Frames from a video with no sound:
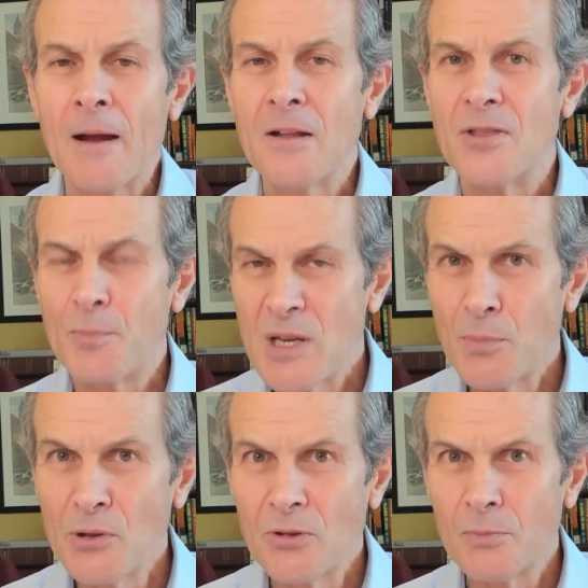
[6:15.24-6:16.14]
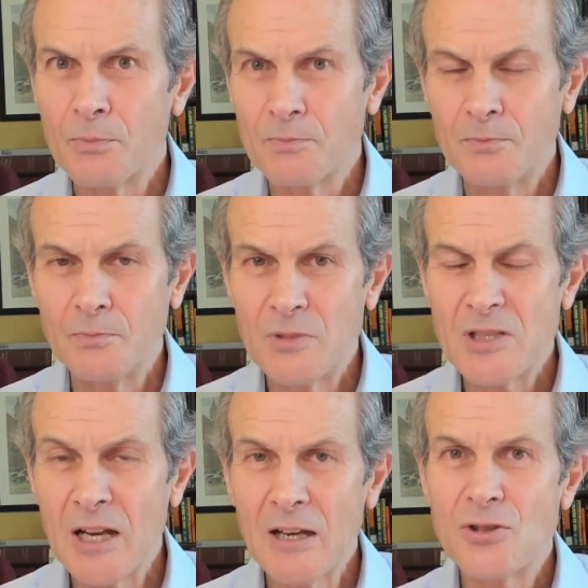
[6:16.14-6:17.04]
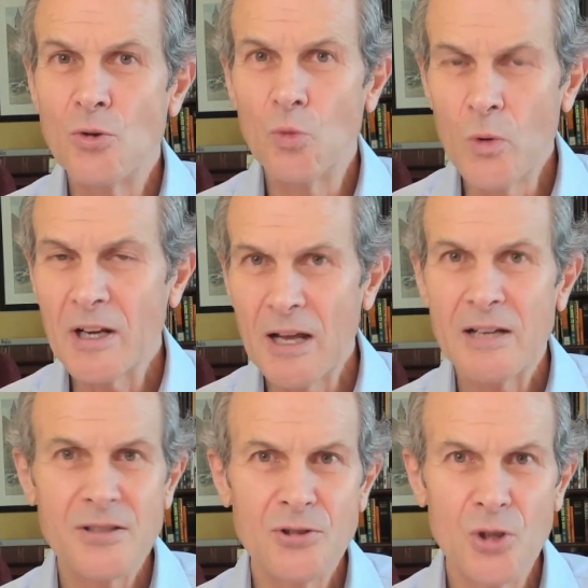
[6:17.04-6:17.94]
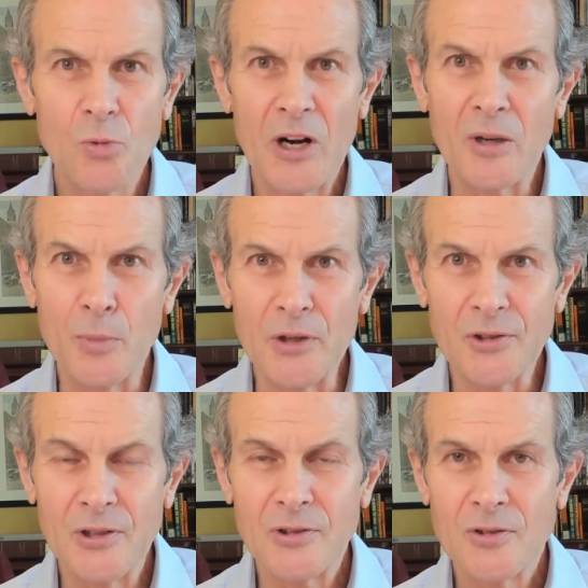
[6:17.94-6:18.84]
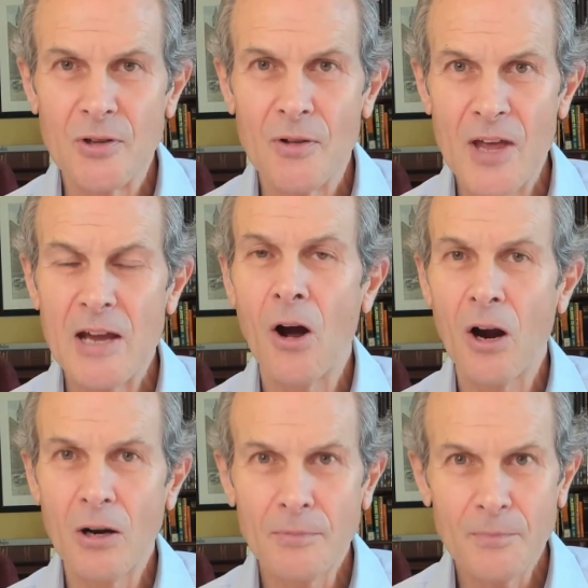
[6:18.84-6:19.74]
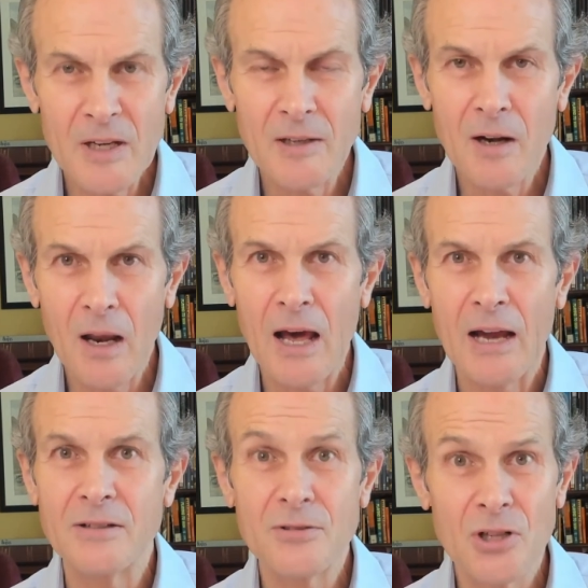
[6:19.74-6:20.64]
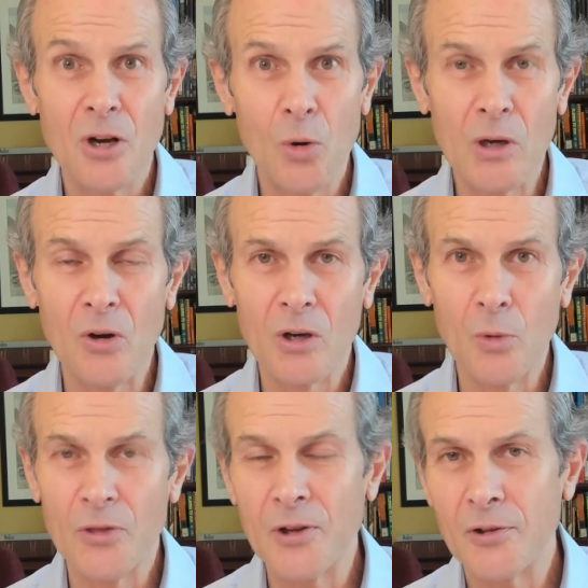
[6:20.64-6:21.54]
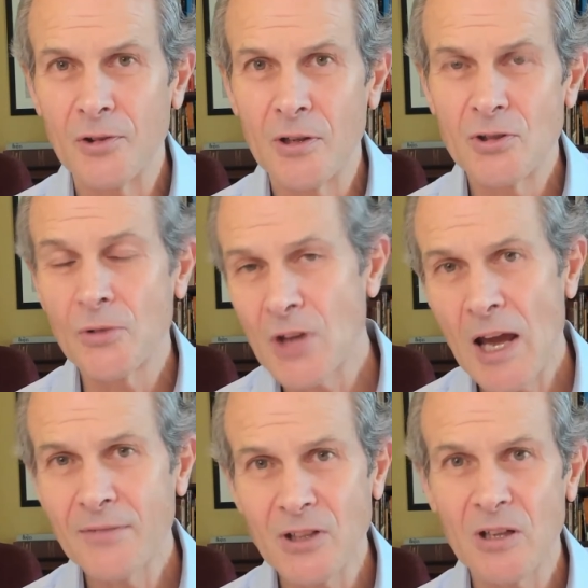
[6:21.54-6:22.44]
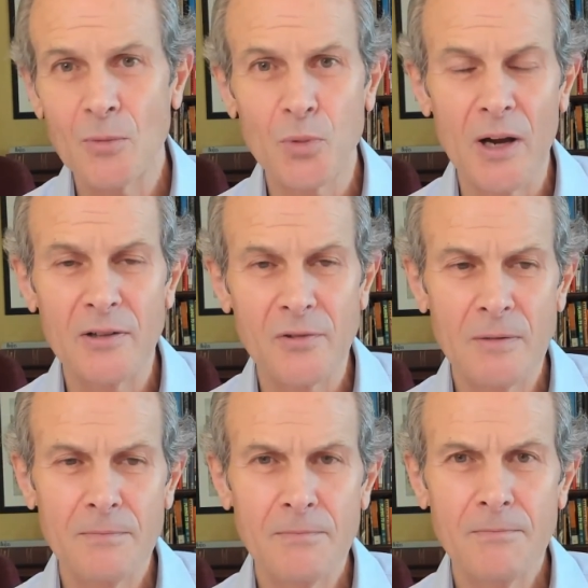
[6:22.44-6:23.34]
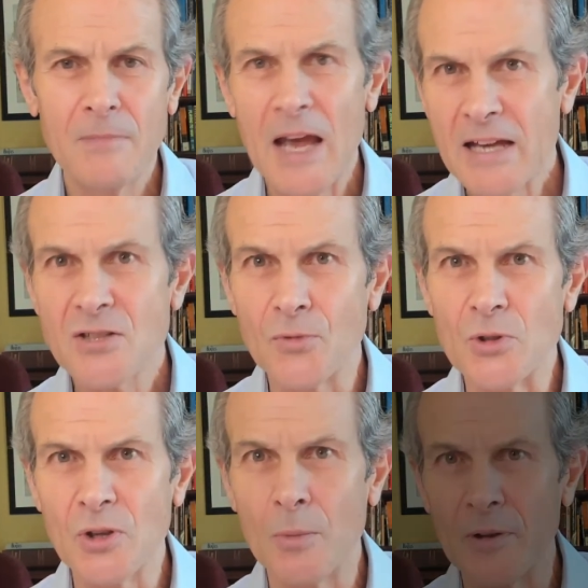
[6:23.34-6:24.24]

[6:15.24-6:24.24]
The people you're selling to realize that you're running a business. They are inclined to go along with this. So if you have to cut price, ask for something.